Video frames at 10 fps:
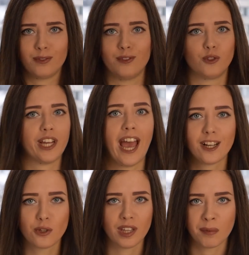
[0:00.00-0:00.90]

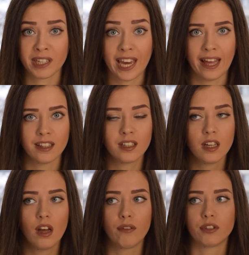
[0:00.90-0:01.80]
react to them again.
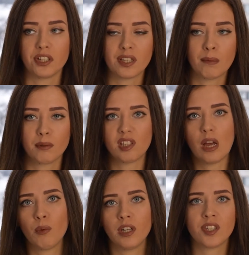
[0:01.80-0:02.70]
For example,
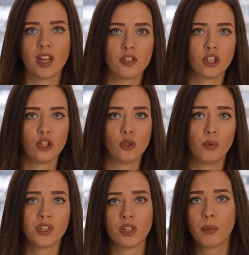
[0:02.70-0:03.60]
someone is asking you
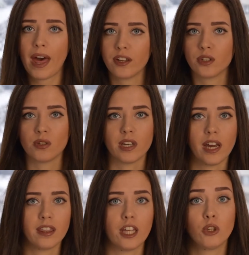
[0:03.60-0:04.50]
what's the weather today,
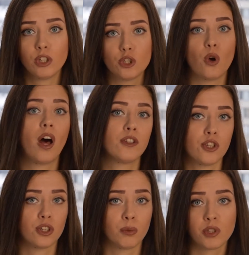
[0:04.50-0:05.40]
and then you need to
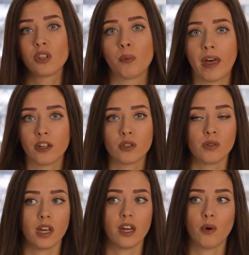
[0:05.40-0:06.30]
answer what's the weather
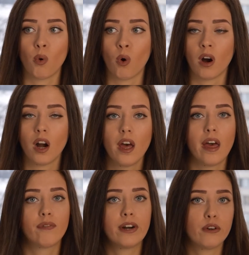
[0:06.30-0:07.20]
today. Or
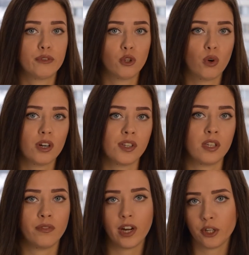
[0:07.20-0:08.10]
a friend of yours is
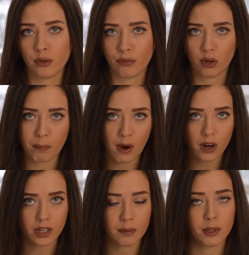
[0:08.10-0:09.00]
inviting you for a
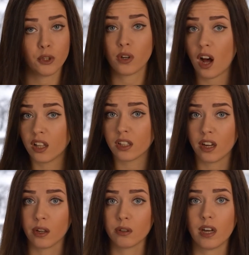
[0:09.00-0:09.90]
party but you can't
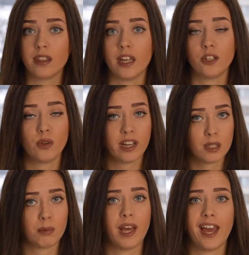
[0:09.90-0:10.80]
go, and then you
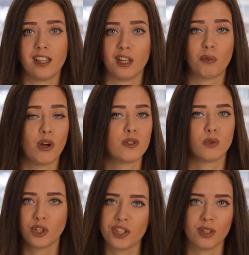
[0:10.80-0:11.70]
explain what's the
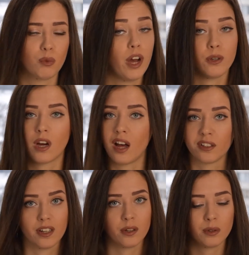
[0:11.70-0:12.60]
reason why you can't
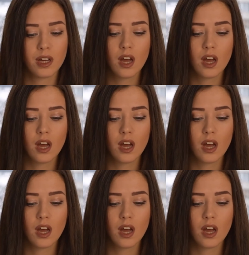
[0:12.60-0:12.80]
go.